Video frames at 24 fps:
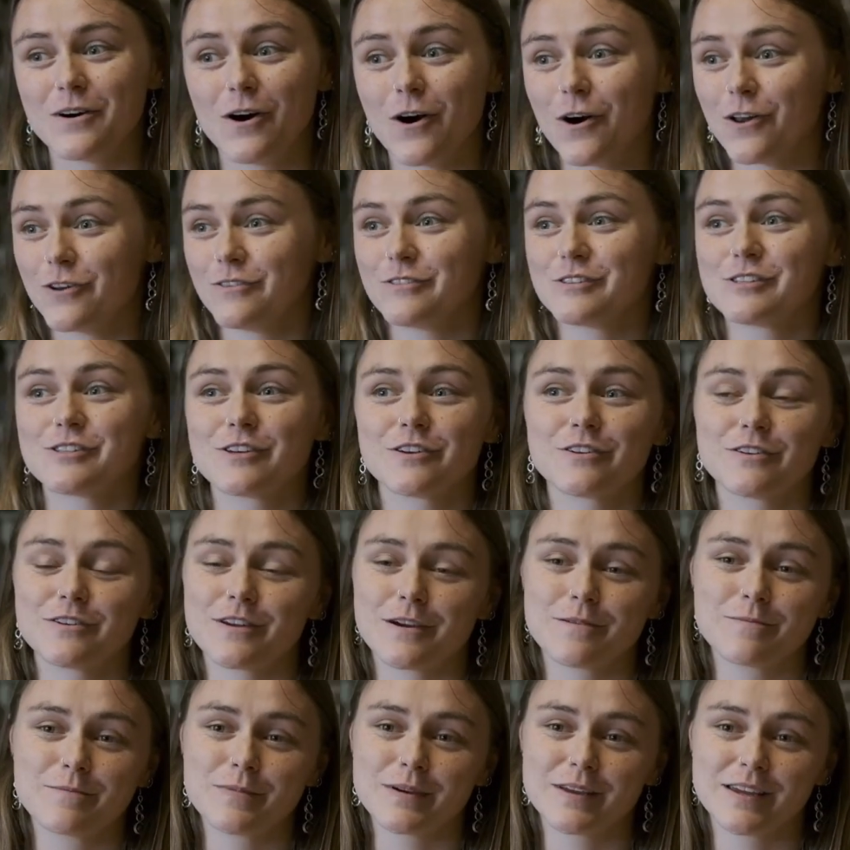all of a sudden
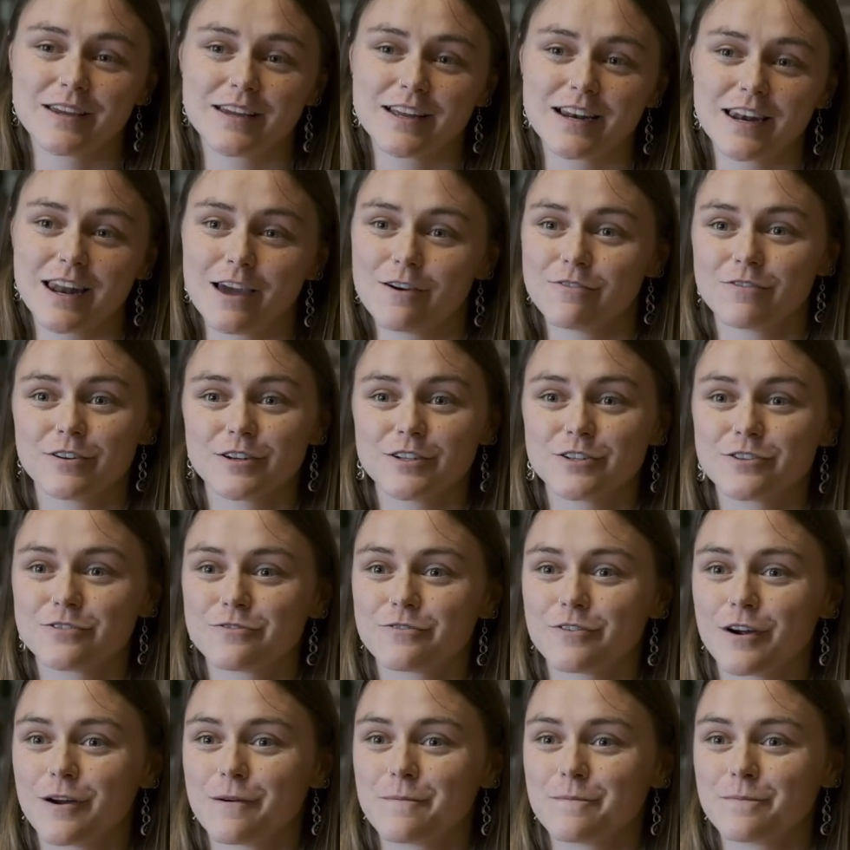I'm being leveraged
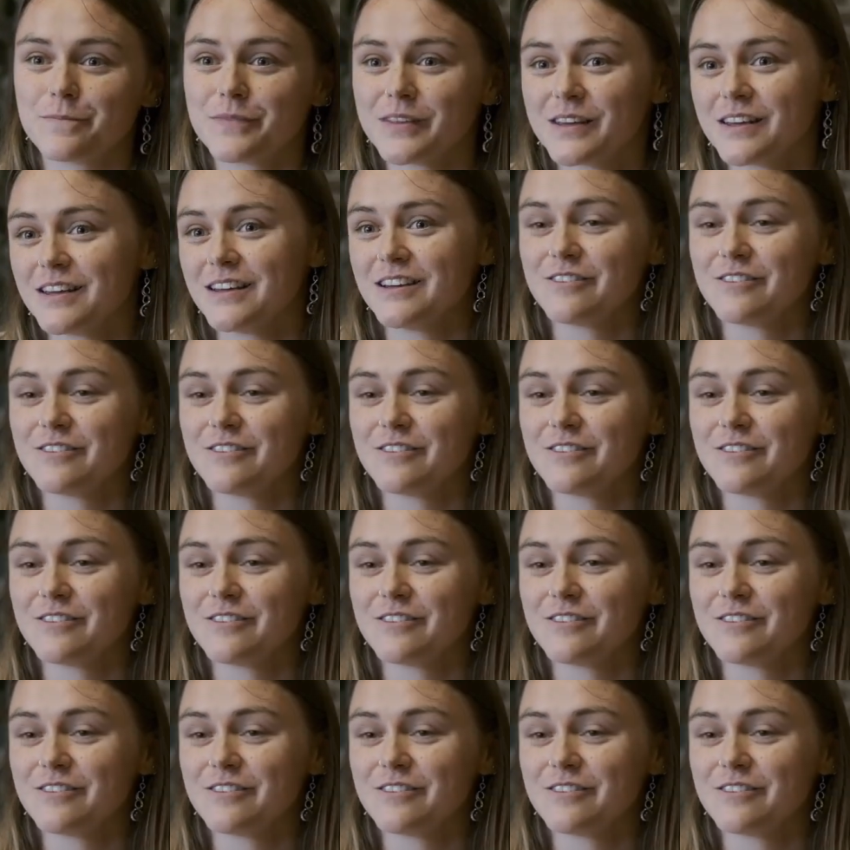from